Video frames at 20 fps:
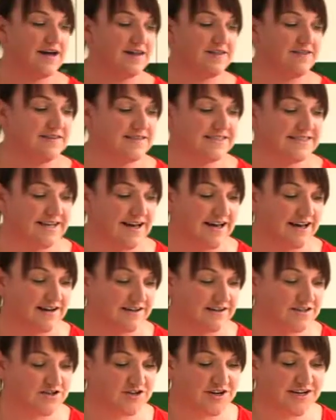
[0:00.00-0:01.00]
And the
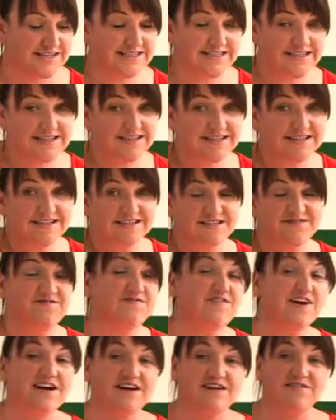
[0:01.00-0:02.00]
salad dressing is
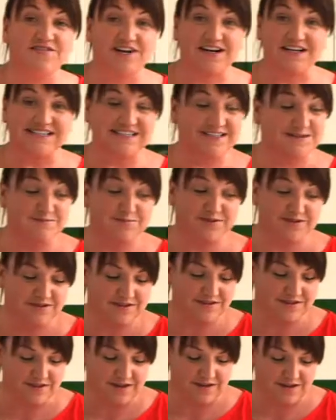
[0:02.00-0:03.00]
very, very
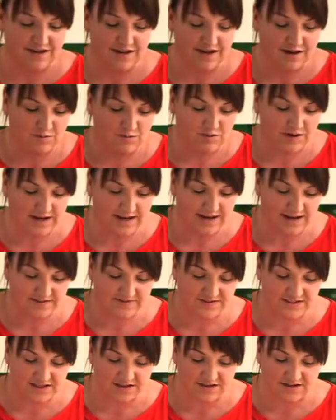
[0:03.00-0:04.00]
simple. What I
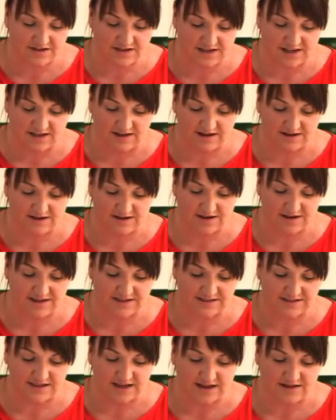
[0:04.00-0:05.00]
have done here
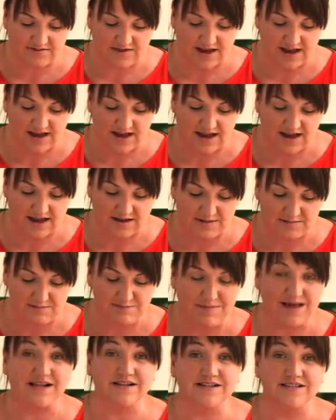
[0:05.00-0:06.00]
is I've
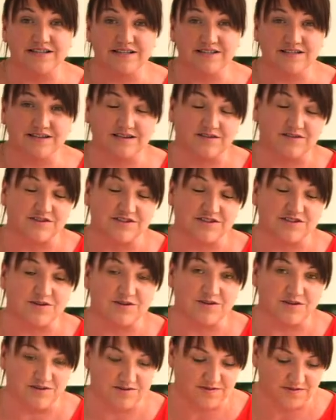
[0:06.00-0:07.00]
melted or
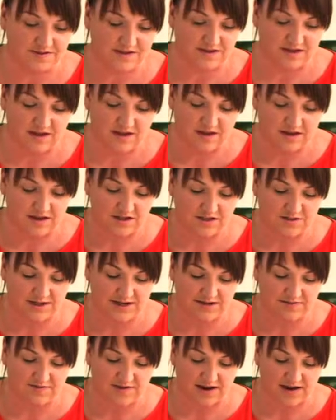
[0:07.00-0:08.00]
dissolved
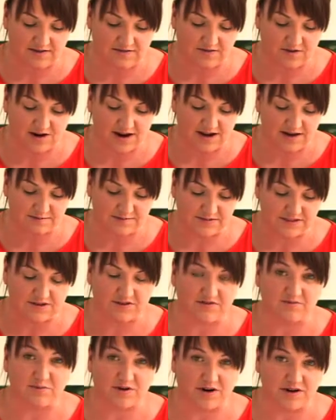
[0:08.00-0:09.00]
25 grams
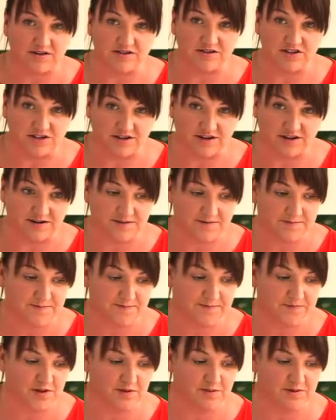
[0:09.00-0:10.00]
of brown sugar
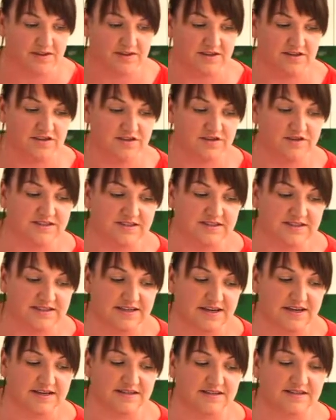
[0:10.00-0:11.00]
with the juice and
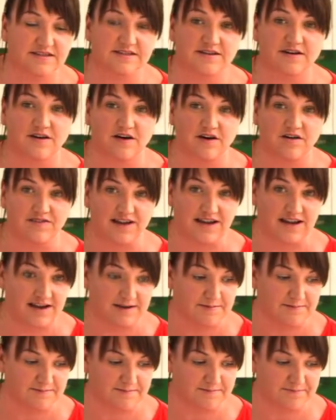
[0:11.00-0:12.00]
zest of a
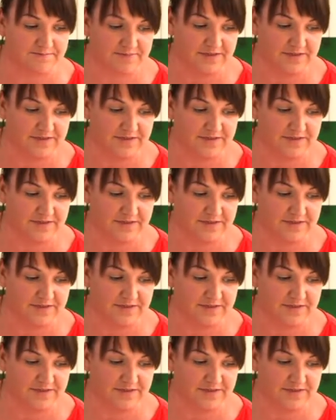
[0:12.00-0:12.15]
lime.